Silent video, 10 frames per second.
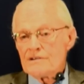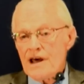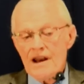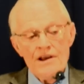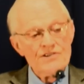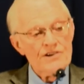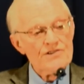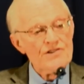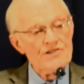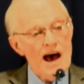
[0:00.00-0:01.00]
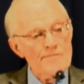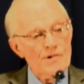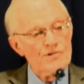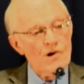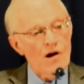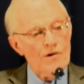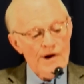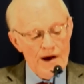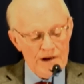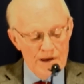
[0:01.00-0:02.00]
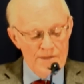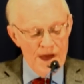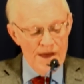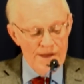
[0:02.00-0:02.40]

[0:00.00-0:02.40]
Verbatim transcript: that is his disciples all around him,